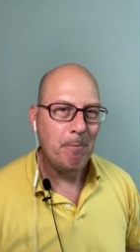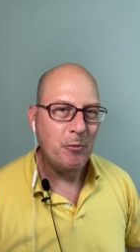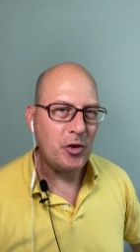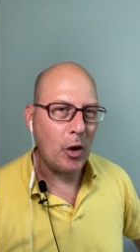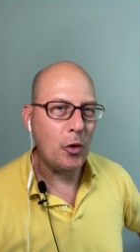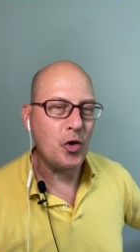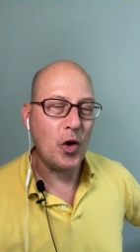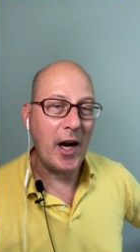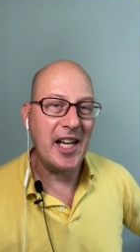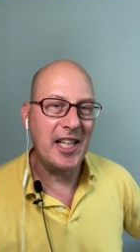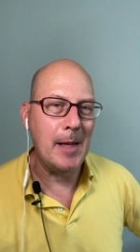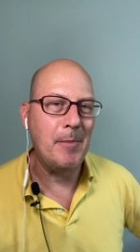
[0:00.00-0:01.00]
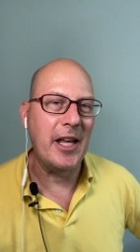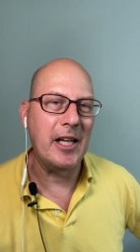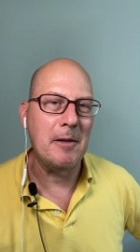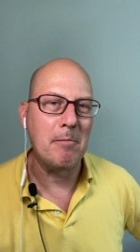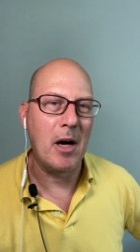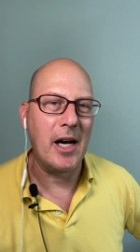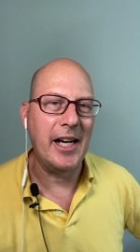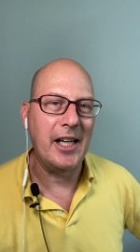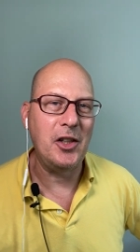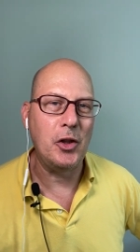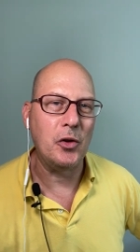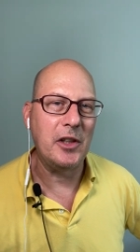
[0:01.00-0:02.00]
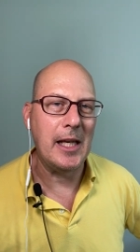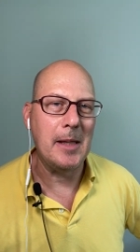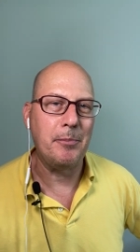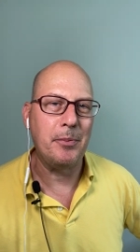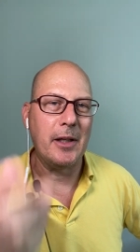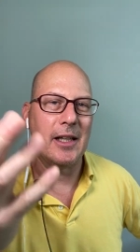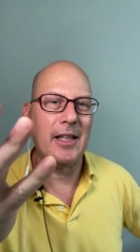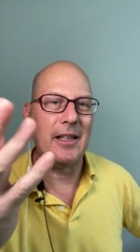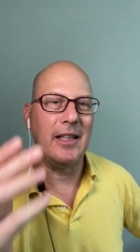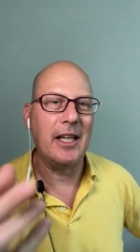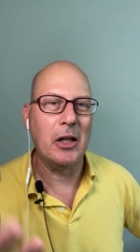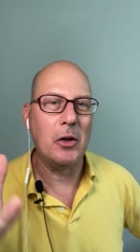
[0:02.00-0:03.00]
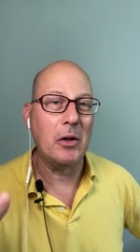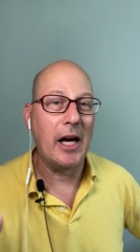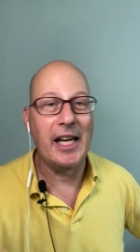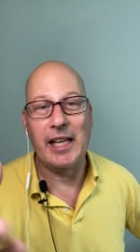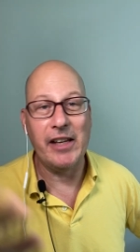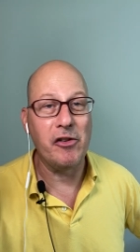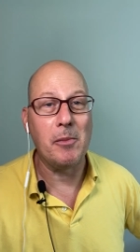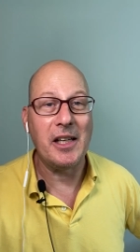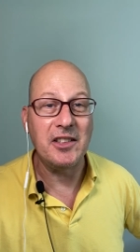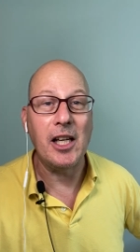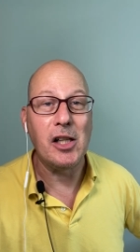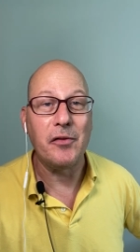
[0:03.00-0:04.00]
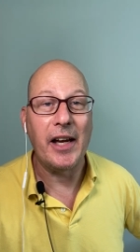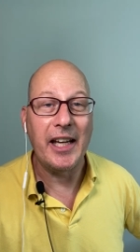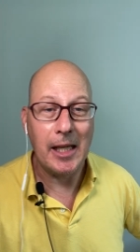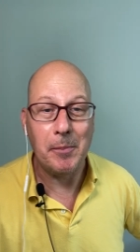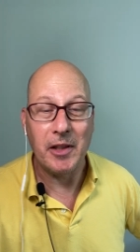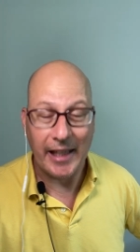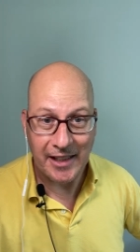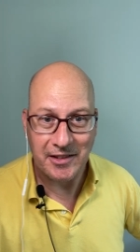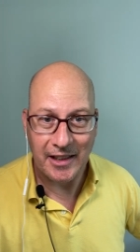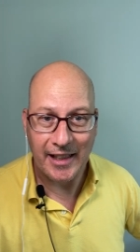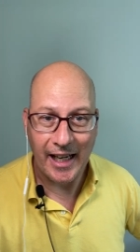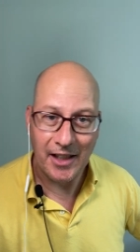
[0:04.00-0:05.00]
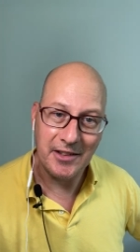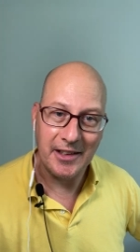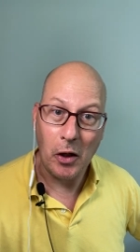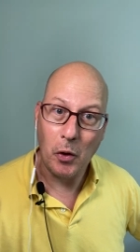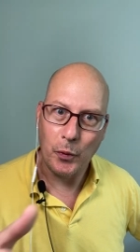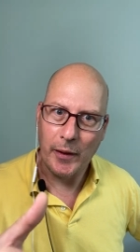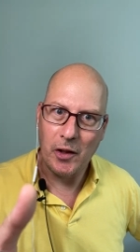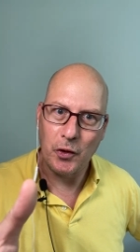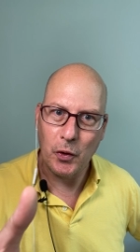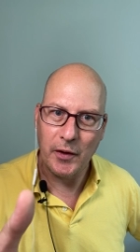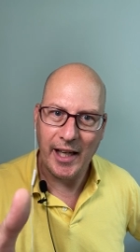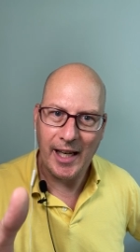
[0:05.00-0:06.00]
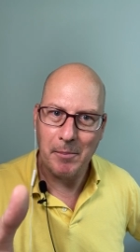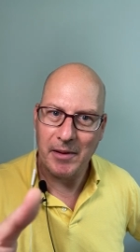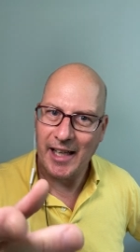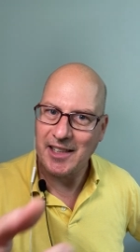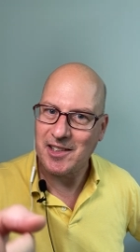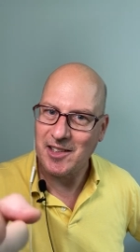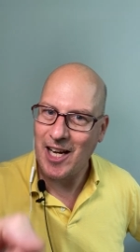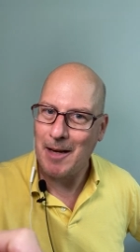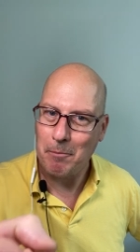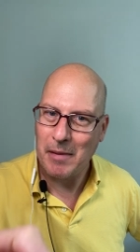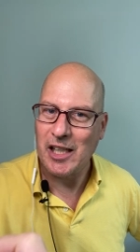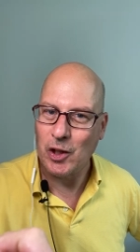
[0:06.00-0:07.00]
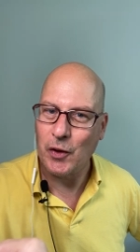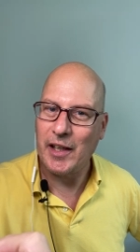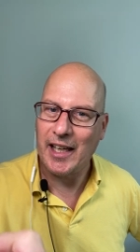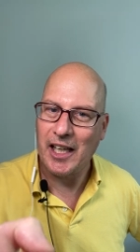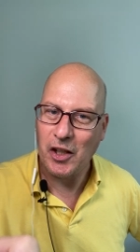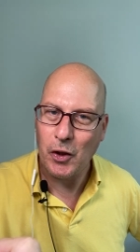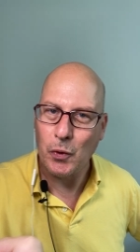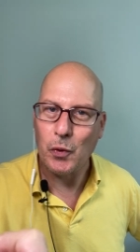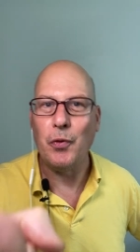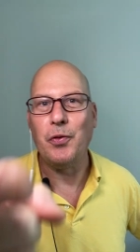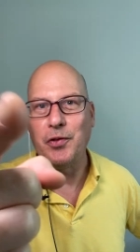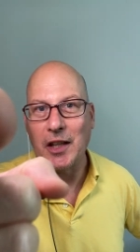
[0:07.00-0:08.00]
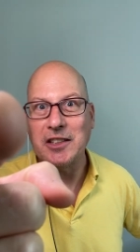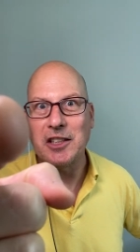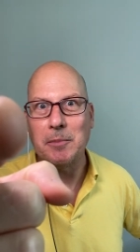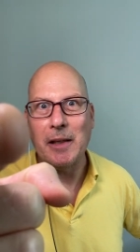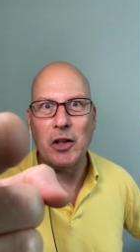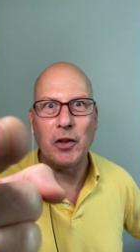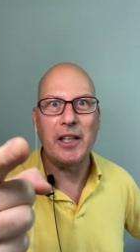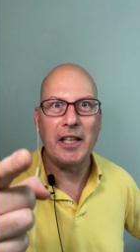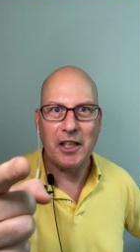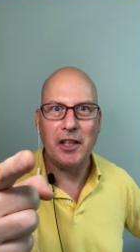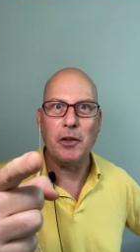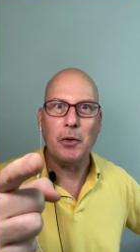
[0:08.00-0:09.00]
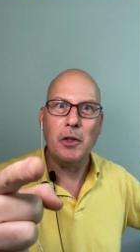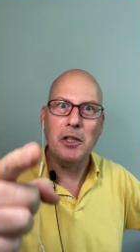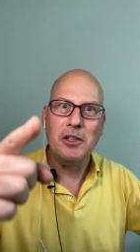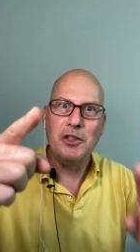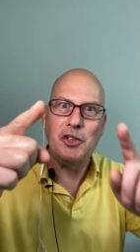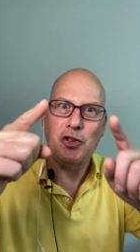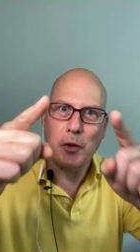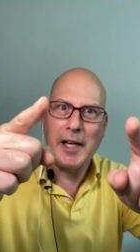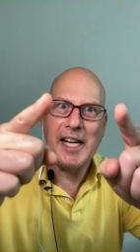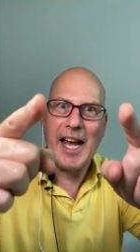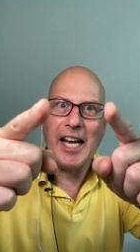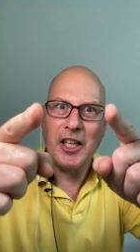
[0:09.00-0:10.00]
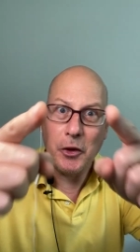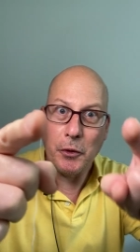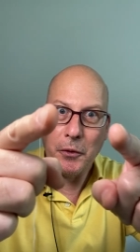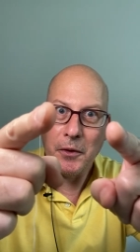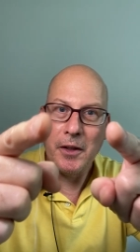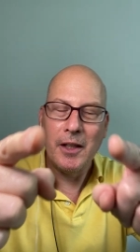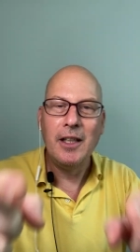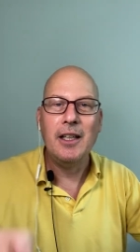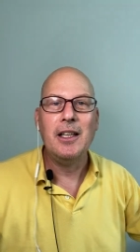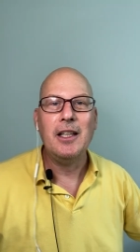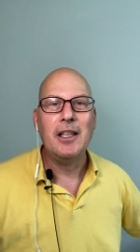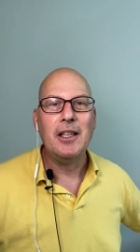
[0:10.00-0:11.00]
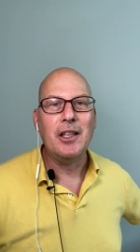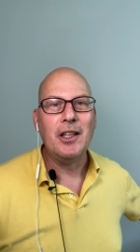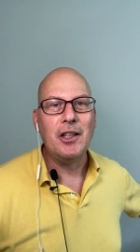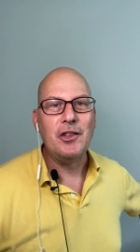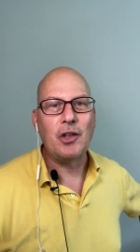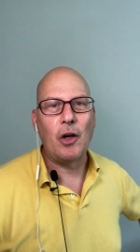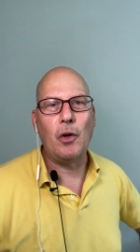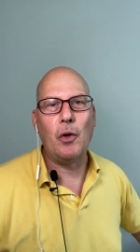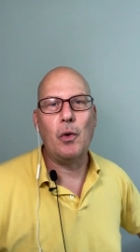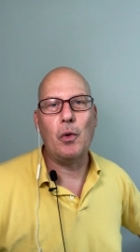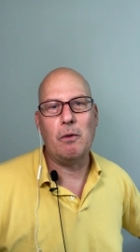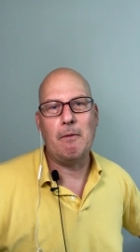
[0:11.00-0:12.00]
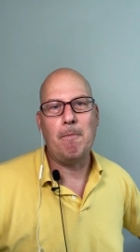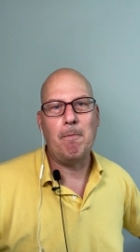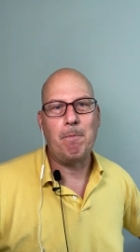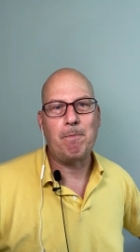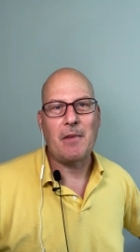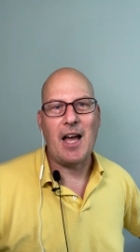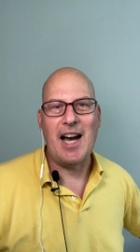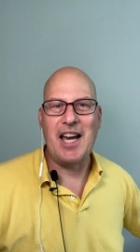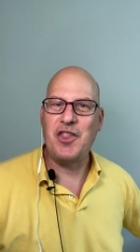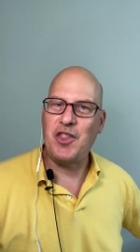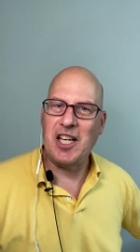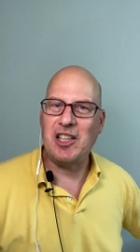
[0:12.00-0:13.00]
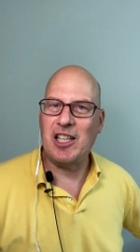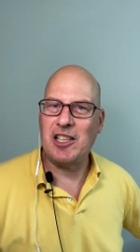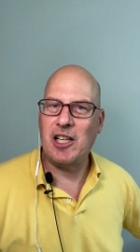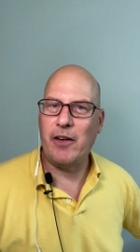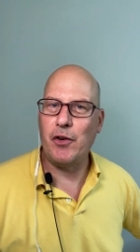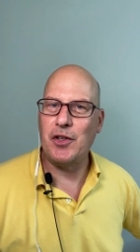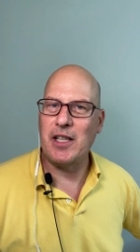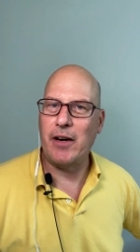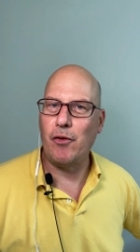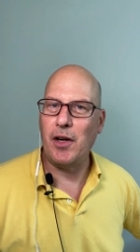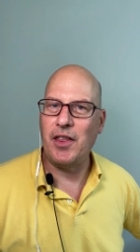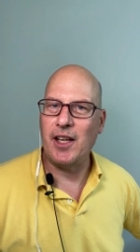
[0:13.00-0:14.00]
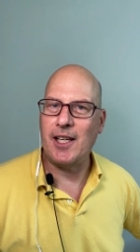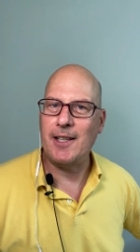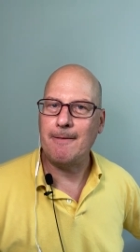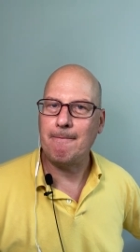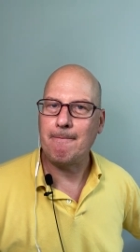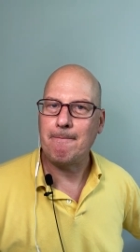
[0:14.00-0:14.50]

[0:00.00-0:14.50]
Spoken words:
So try to keep that in mind. You'll keep, even myself, I keep glancing down to see, oh, do I look okay? But that's not me looking at you. This is me looking at you, straight at you. So I think that covers everything.